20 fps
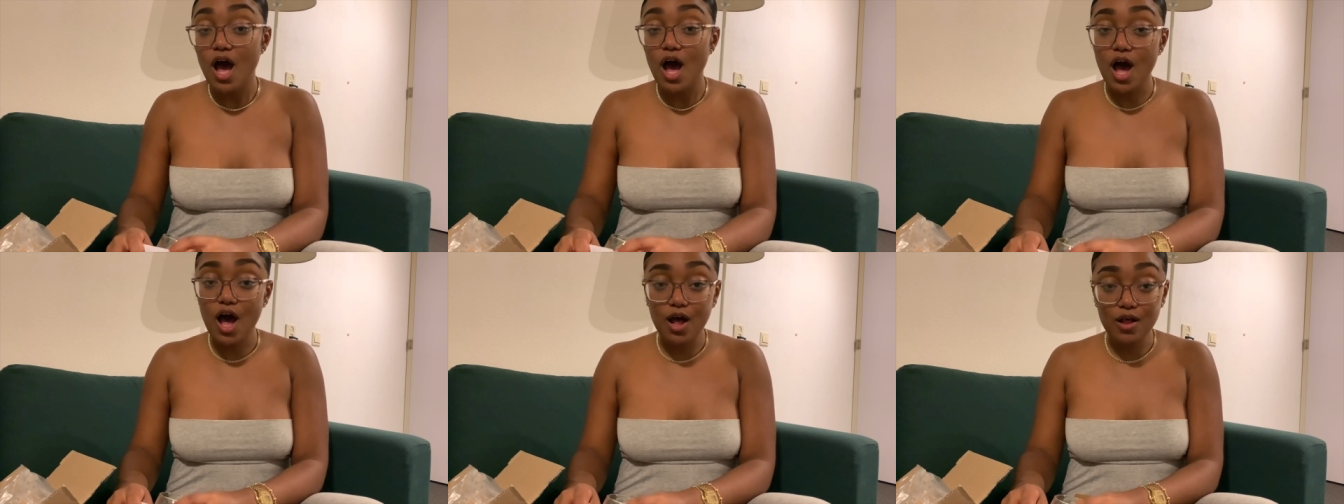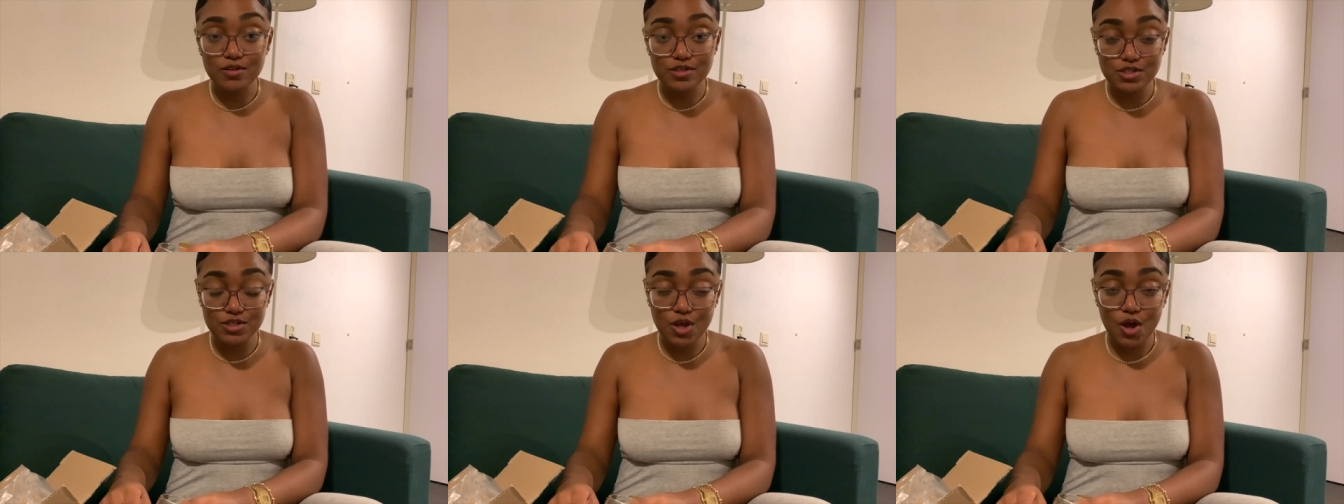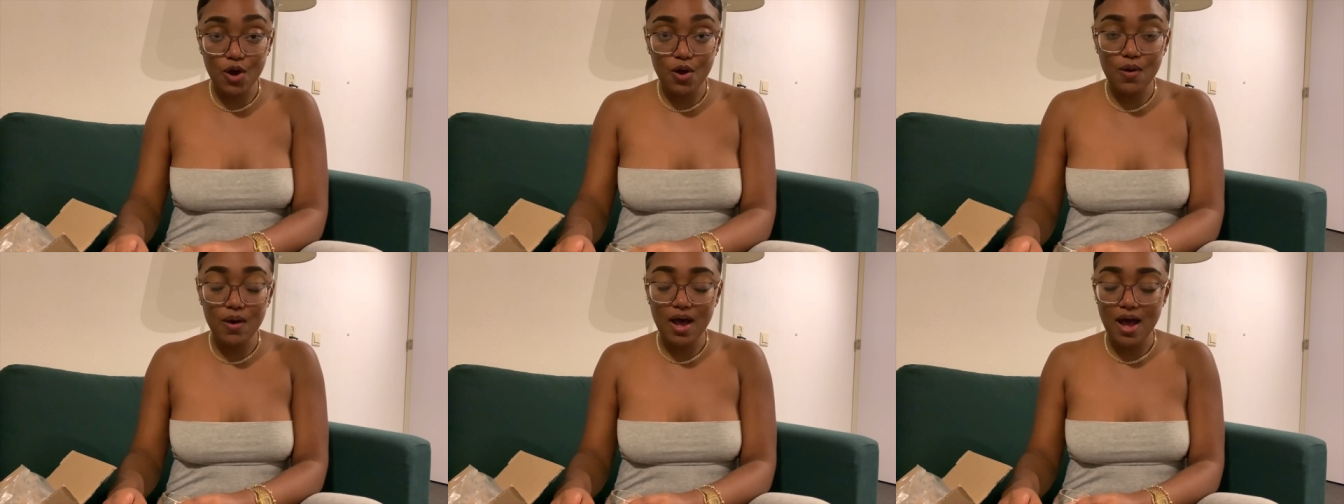
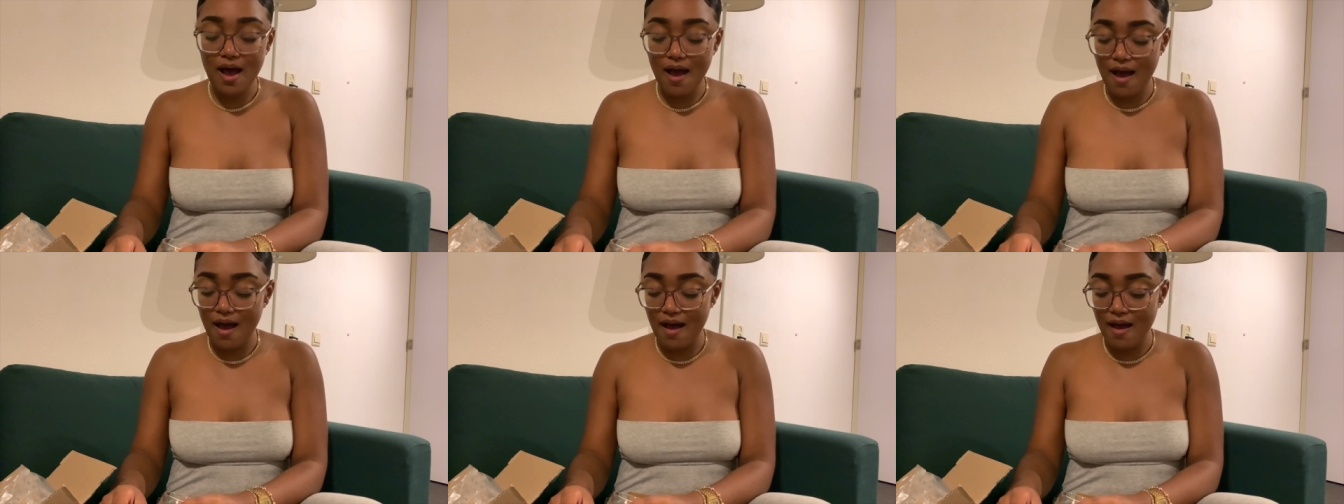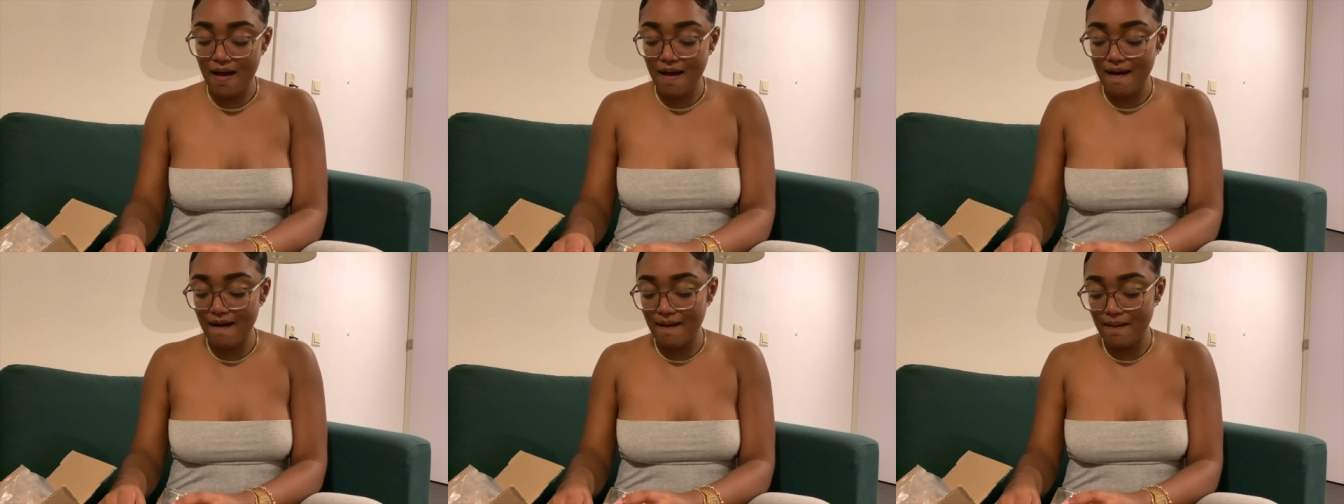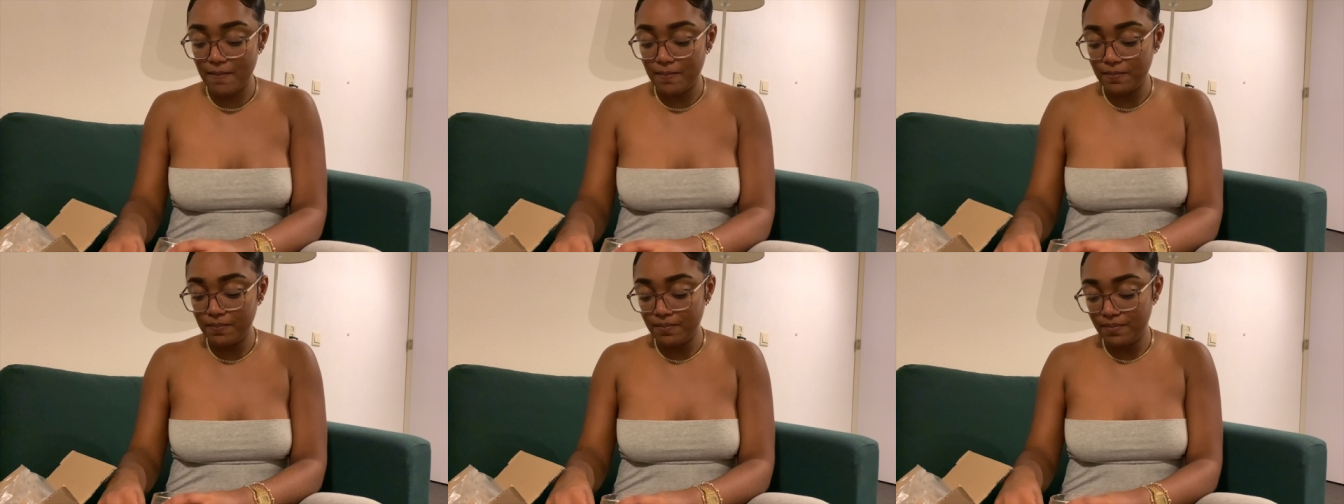Also,
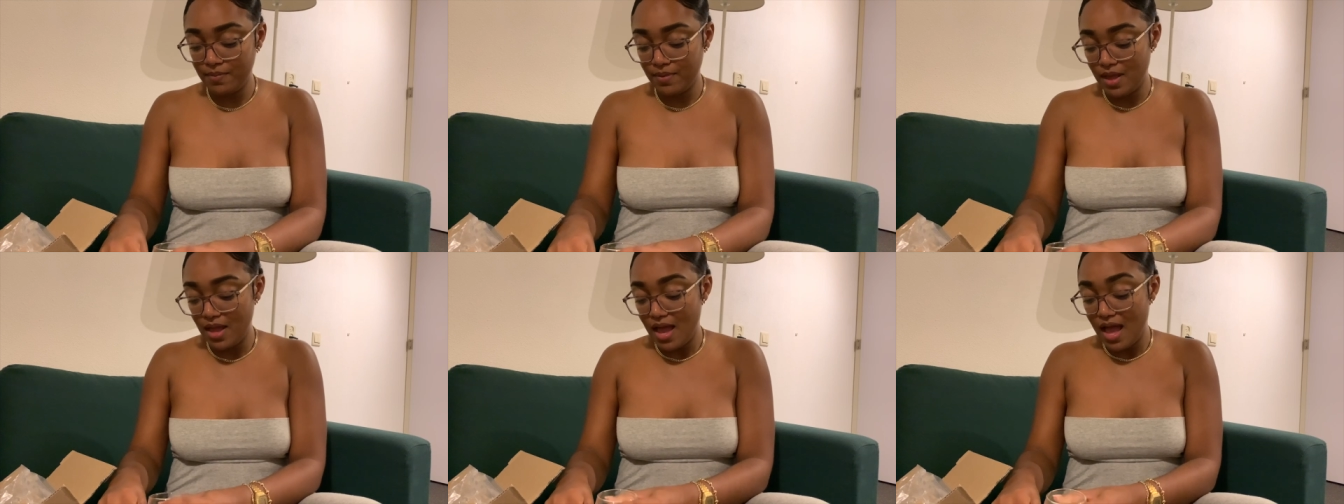um,